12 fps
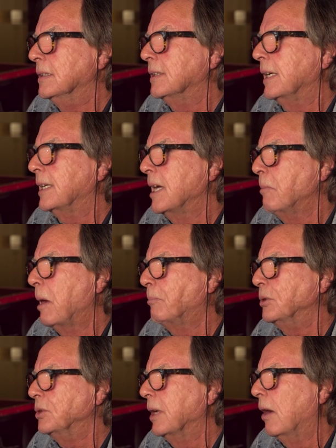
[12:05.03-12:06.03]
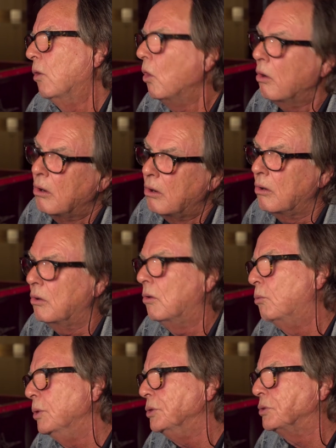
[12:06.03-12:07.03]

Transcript: they come up and go, oh, we